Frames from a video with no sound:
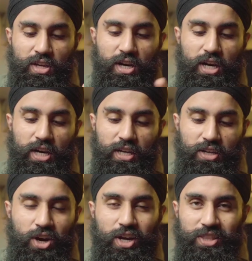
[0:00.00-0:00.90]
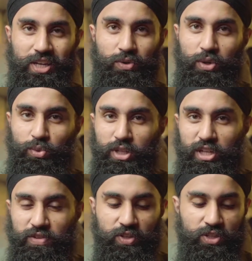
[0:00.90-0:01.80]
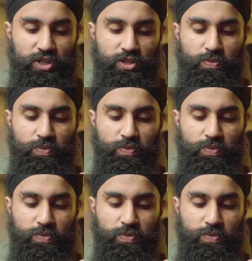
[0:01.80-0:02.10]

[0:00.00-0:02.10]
not that great with ND filters.